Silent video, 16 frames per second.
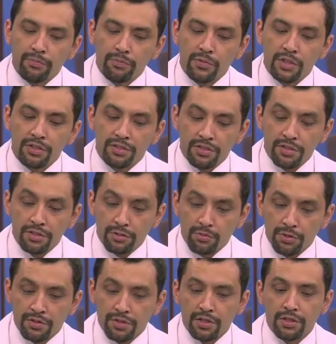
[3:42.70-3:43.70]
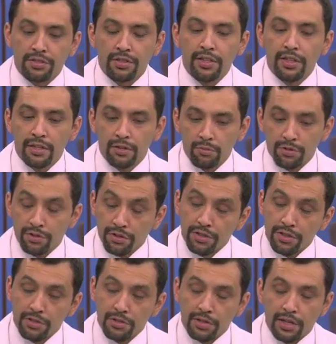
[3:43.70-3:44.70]
consistent results
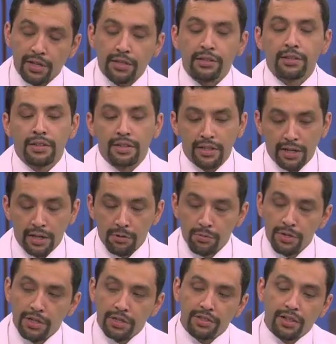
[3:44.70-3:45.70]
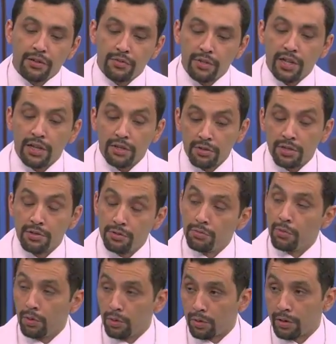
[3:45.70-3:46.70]
that you like. 8 weeks. After that, you can do
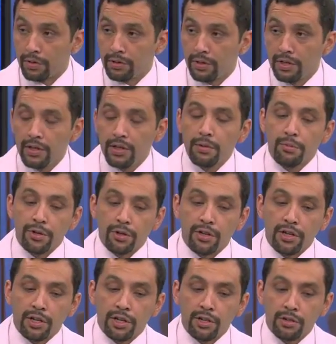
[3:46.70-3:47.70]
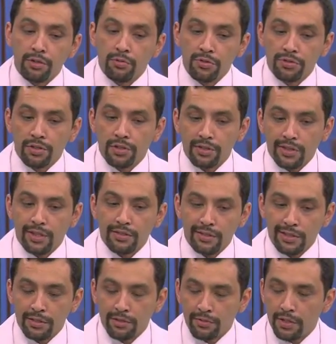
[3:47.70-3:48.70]
more, but you're going to get a good result at the
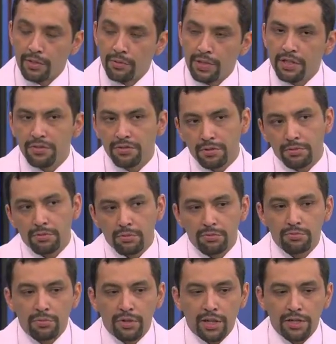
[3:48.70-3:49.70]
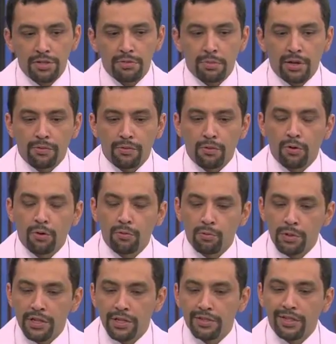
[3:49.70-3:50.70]
end of 8 weeks, or actually about 4
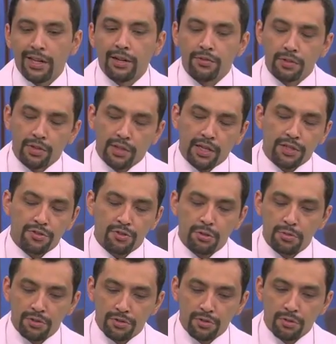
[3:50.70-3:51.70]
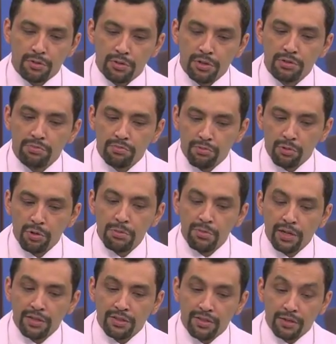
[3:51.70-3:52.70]
weeks after the last treatment. So a good 3
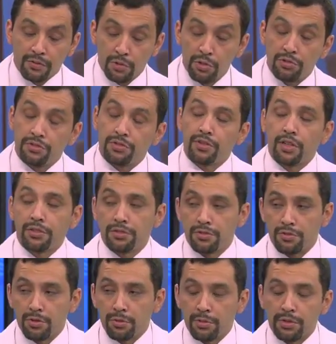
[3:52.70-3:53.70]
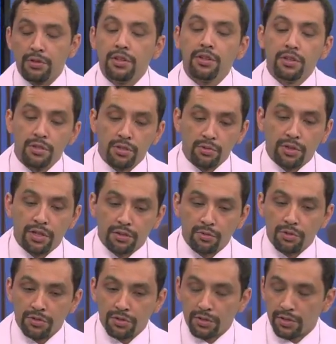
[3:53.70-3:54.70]
months after you start the treatment, you'll get the
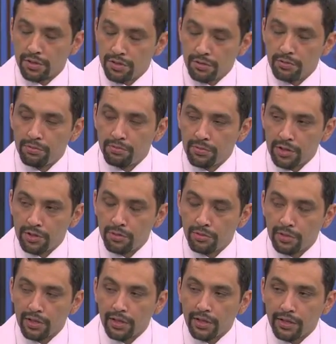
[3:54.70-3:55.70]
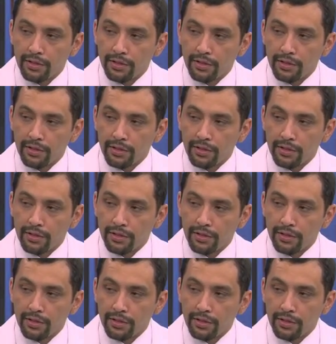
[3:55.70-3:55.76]
result that you would like.